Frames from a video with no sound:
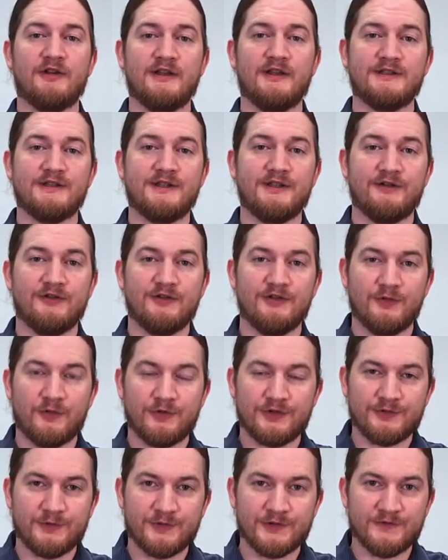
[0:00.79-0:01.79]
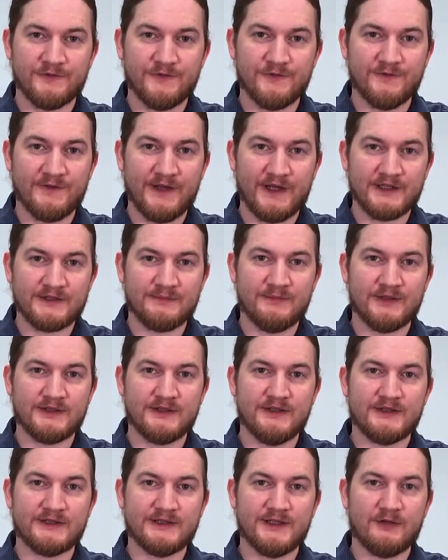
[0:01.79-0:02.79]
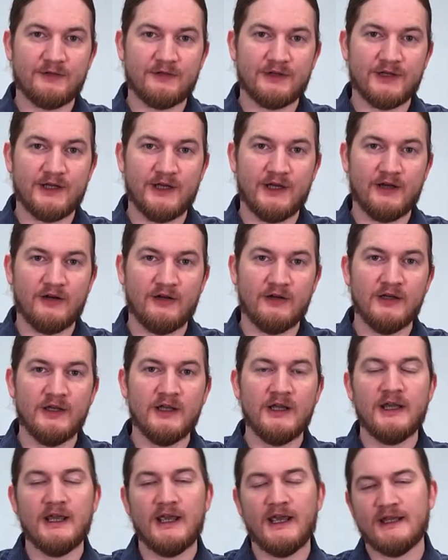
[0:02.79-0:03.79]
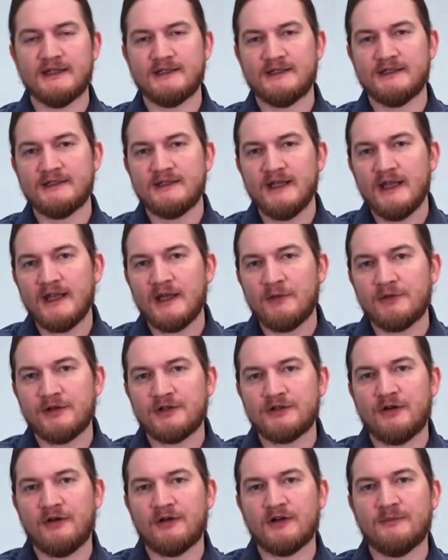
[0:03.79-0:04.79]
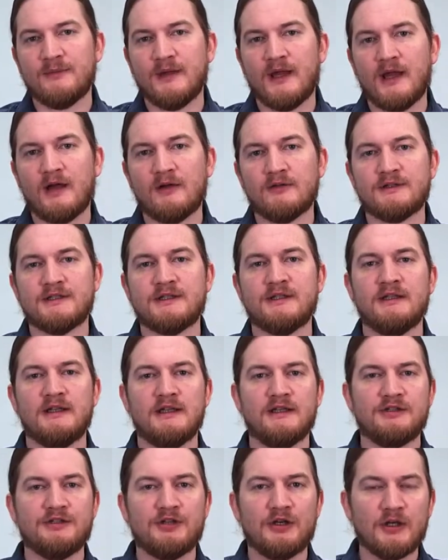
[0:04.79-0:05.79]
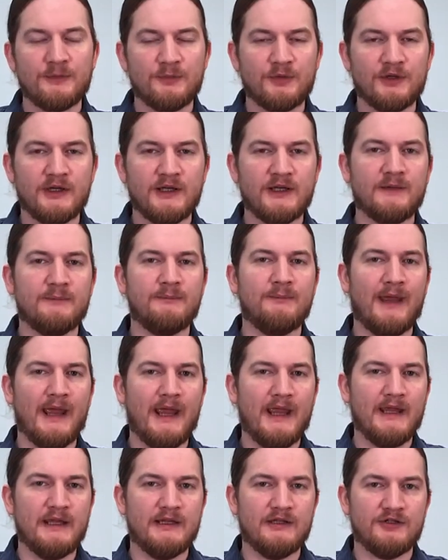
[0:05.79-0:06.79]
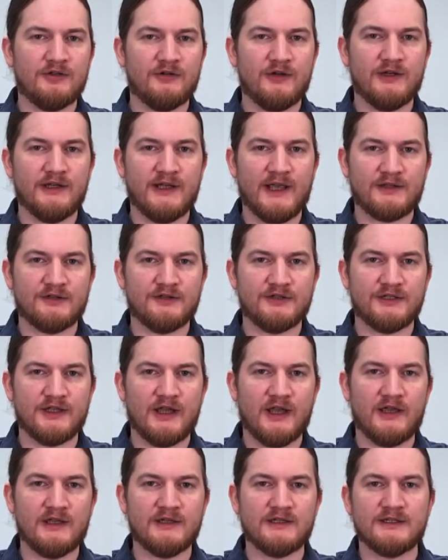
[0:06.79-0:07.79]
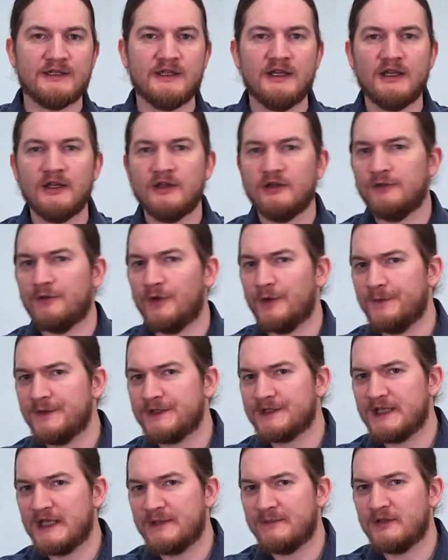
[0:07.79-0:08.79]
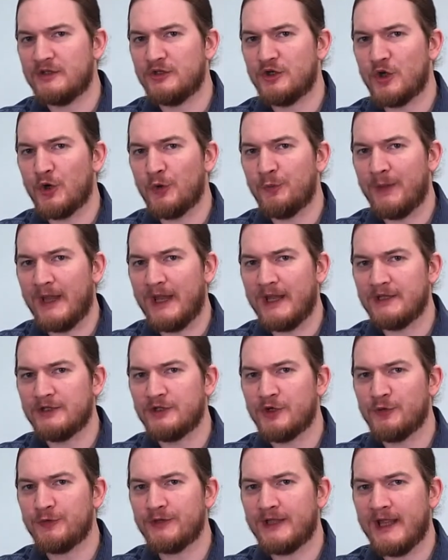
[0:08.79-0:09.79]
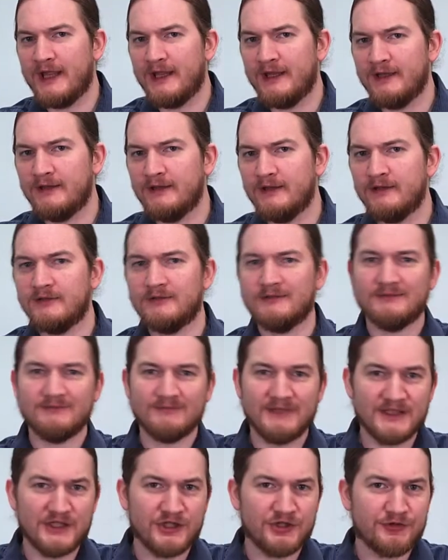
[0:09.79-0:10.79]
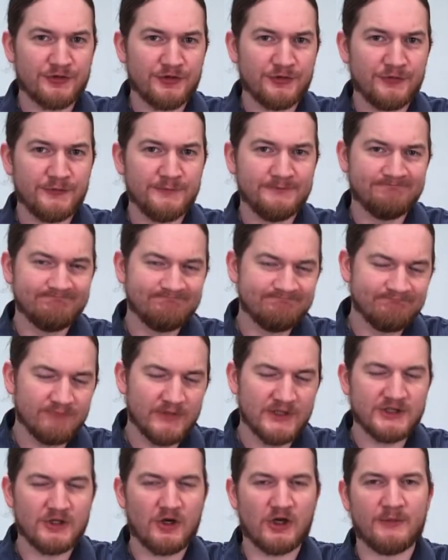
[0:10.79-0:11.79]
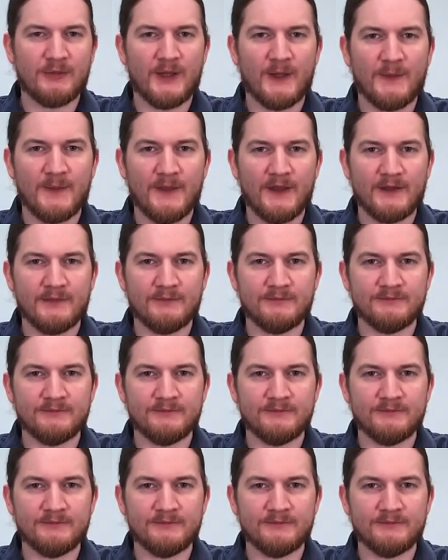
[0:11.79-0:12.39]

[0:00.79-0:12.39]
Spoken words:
H here, your source of advanced musculoskeletal care, and today I want to talk about interpreting pain during exercise. You've heard the statement, no pain, no gain. Is it true? Let's talk about that.